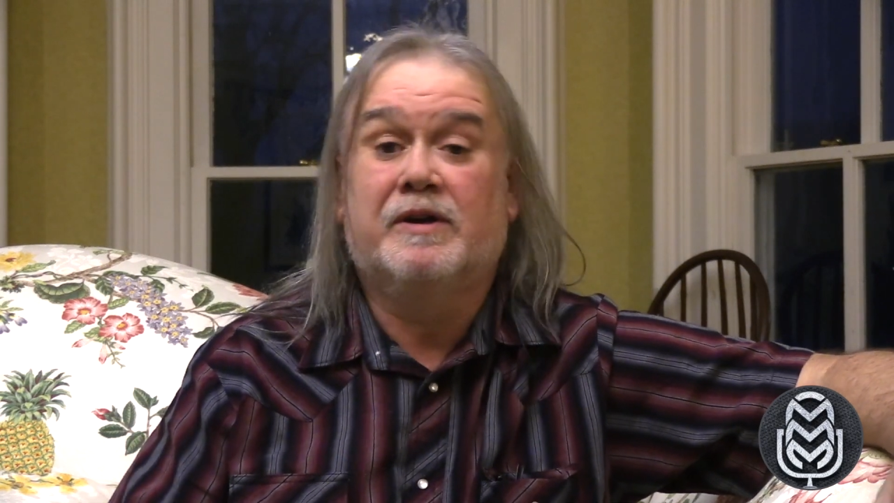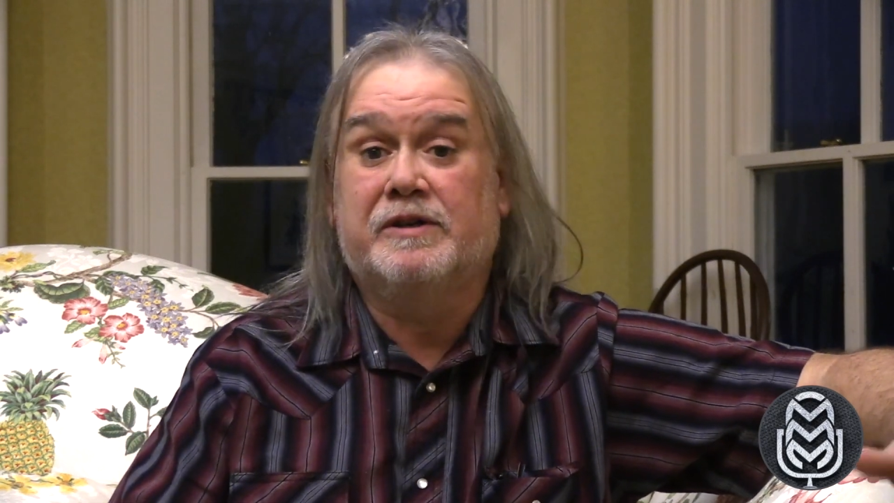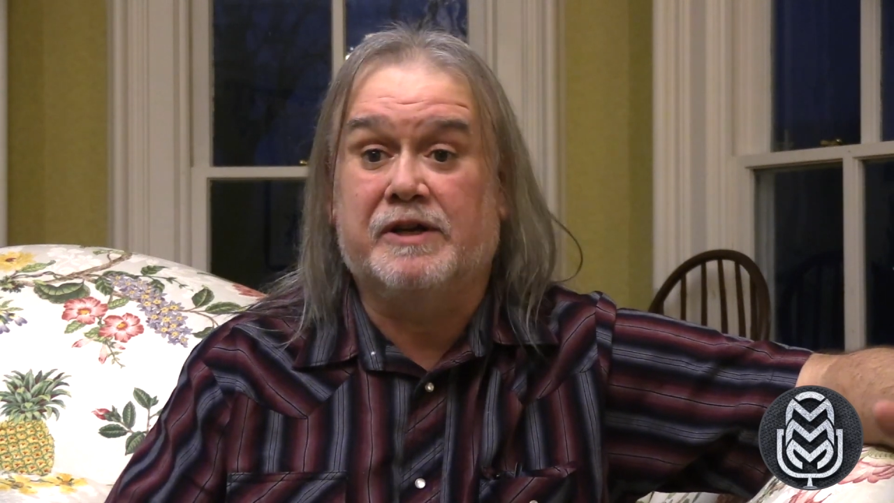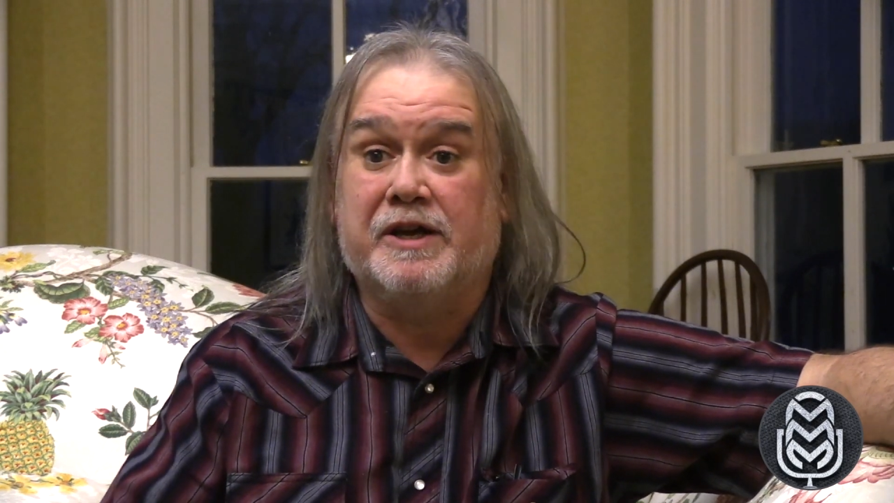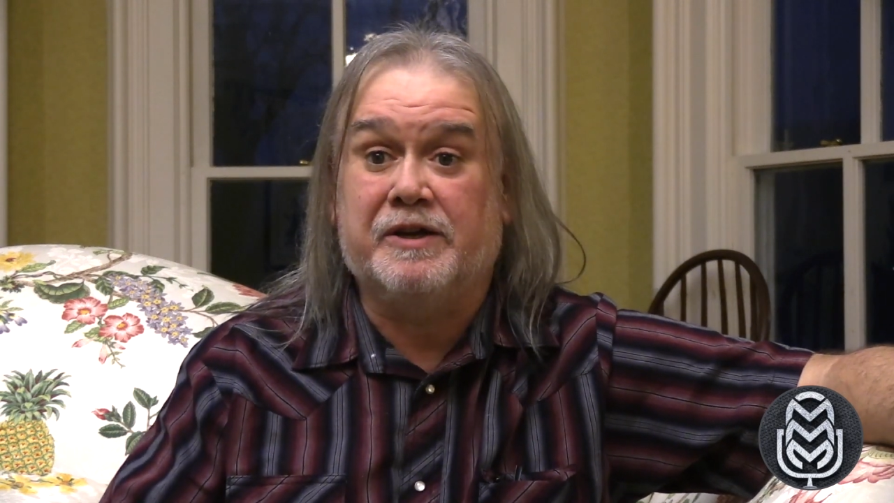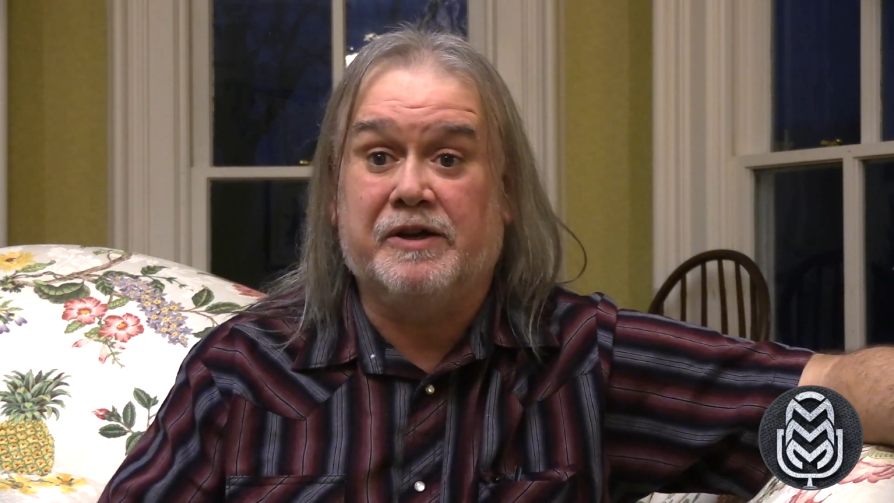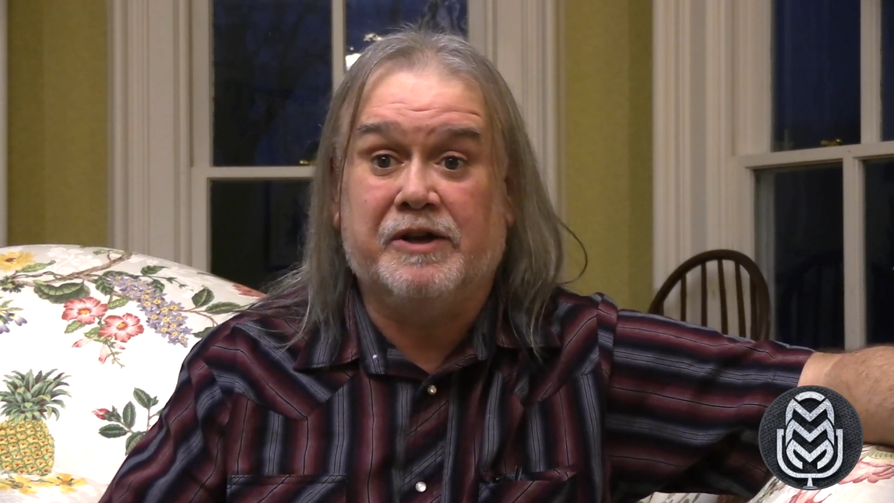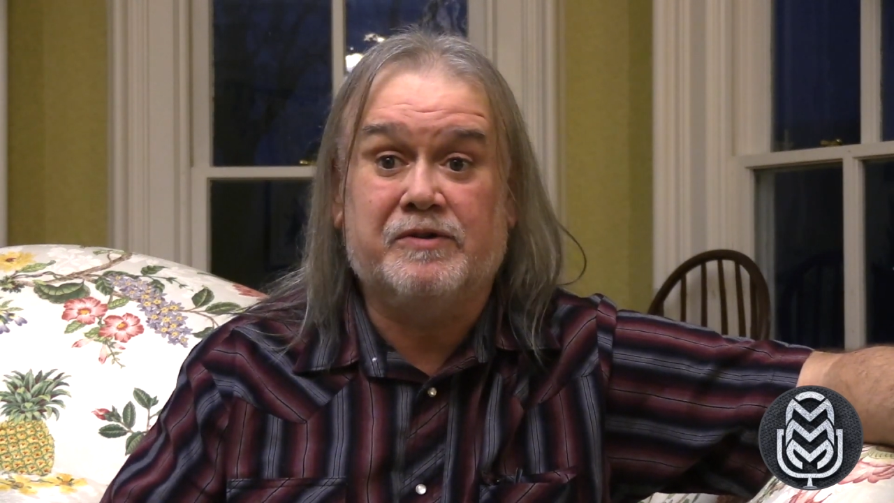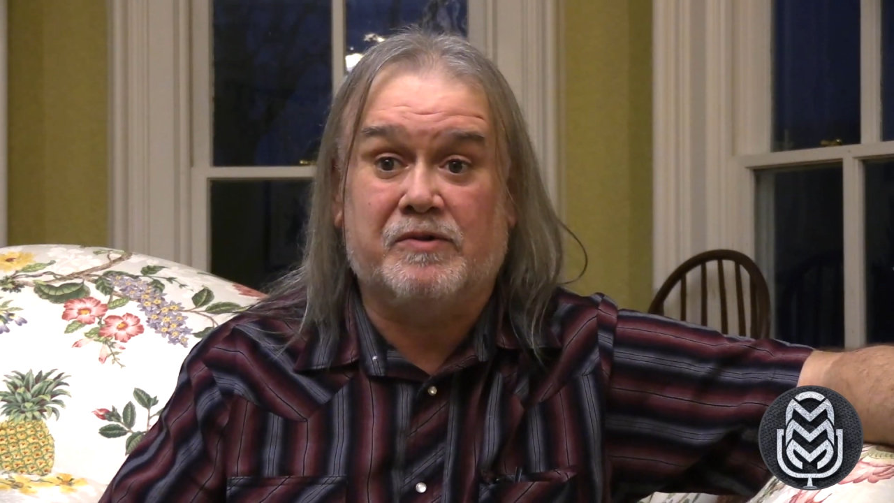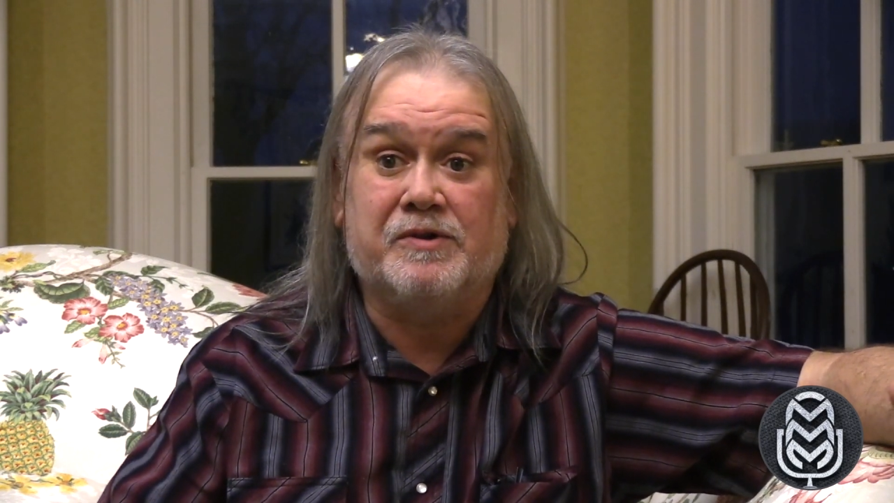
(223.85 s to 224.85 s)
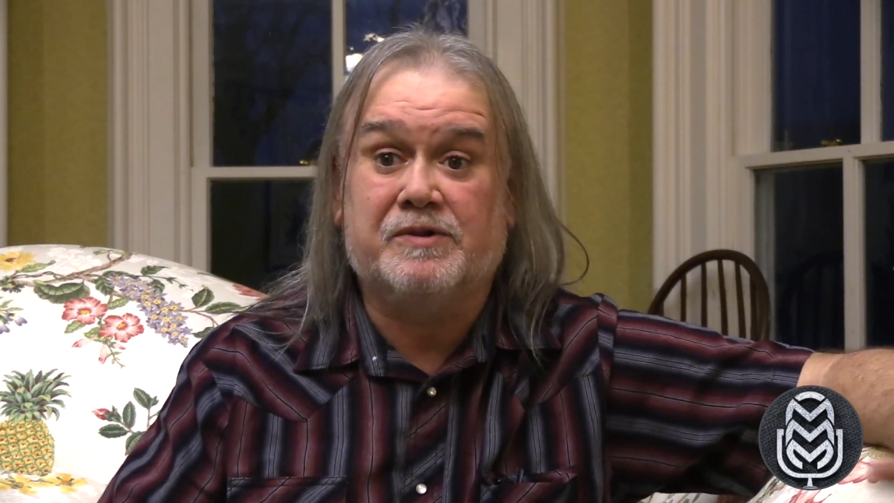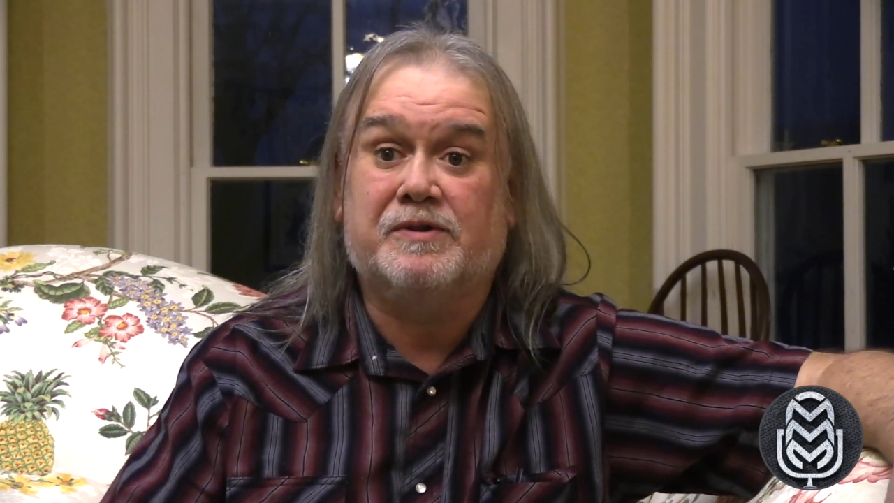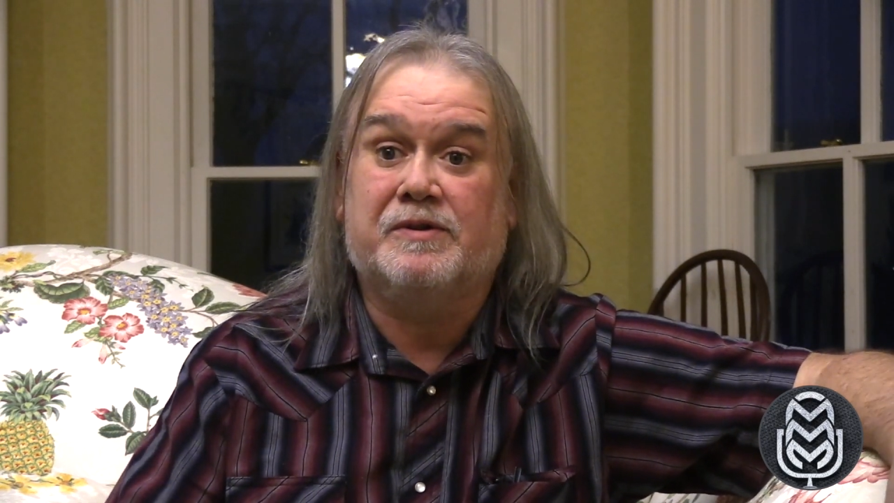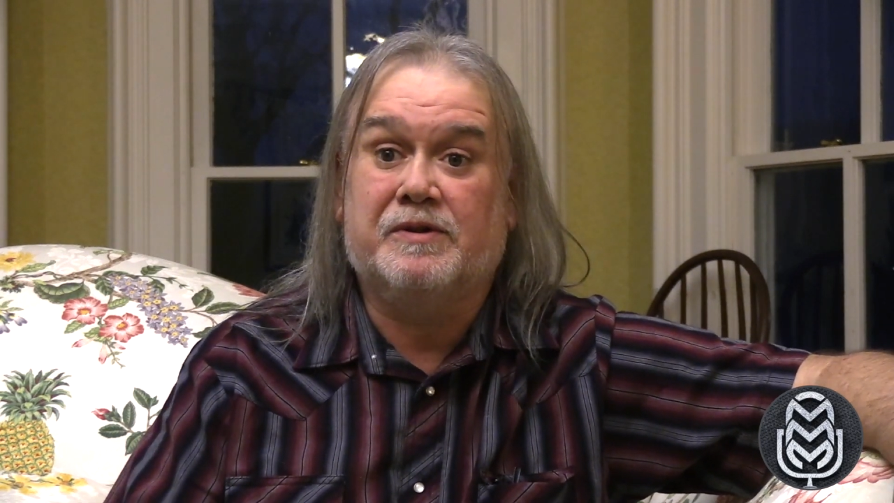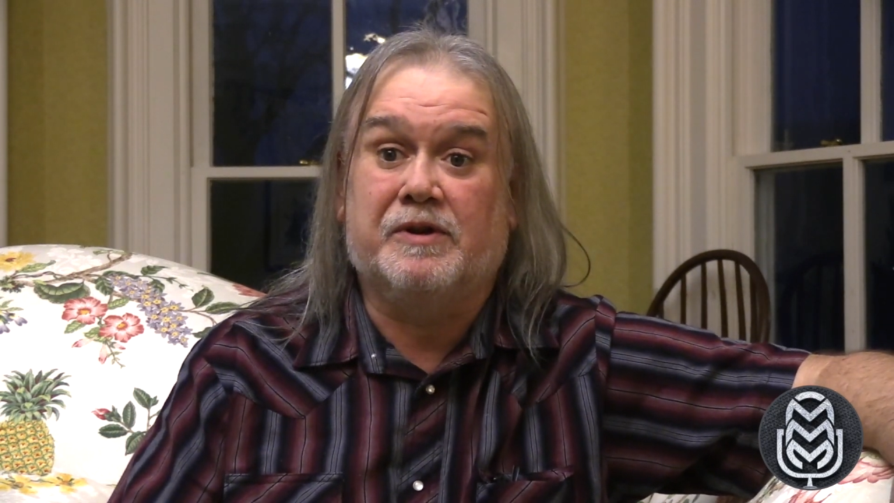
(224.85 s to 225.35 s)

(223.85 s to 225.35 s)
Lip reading: take an interest